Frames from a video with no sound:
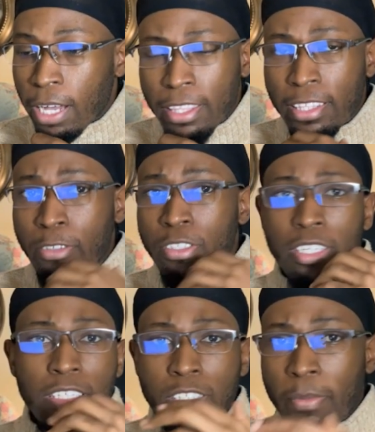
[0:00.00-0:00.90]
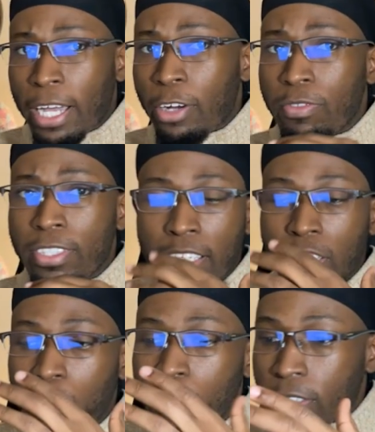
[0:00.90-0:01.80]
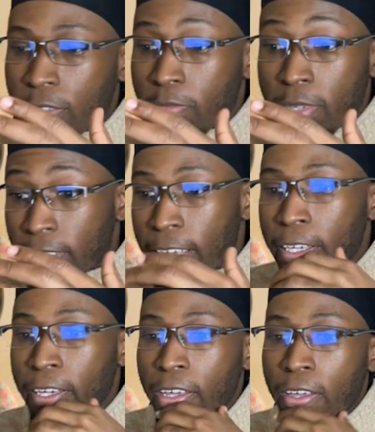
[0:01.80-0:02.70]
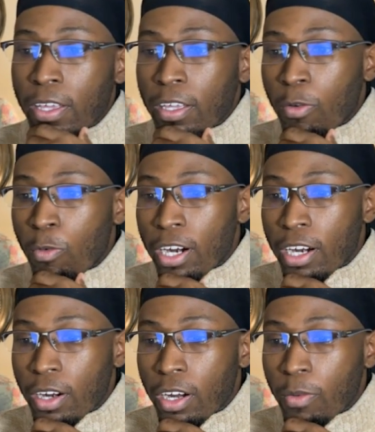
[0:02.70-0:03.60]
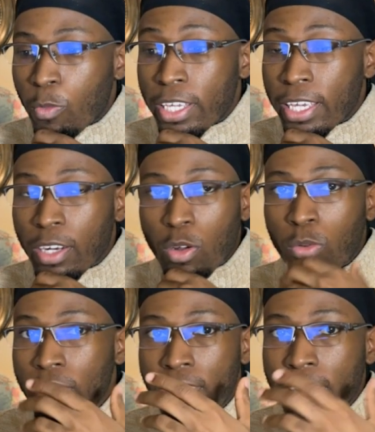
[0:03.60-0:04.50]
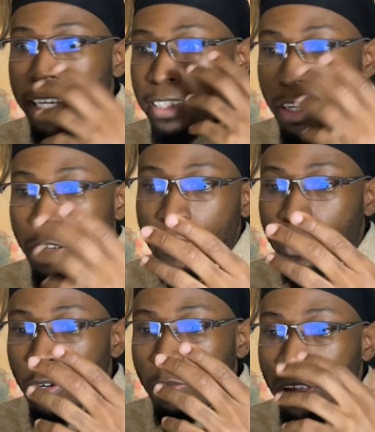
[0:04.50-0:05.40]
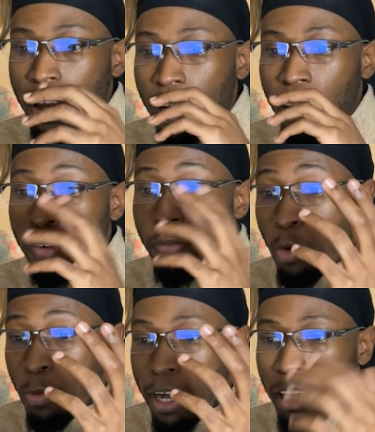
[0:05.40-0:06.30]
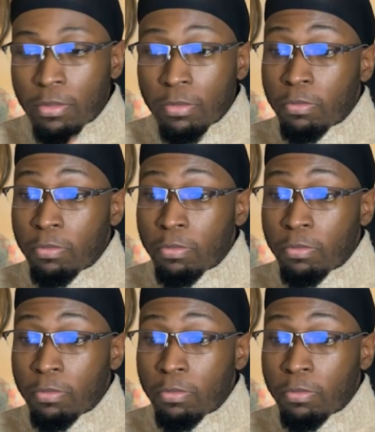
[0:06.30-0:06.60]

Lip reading: I think there's some kind of technical mistake where we can only see a sign-up form on mobile,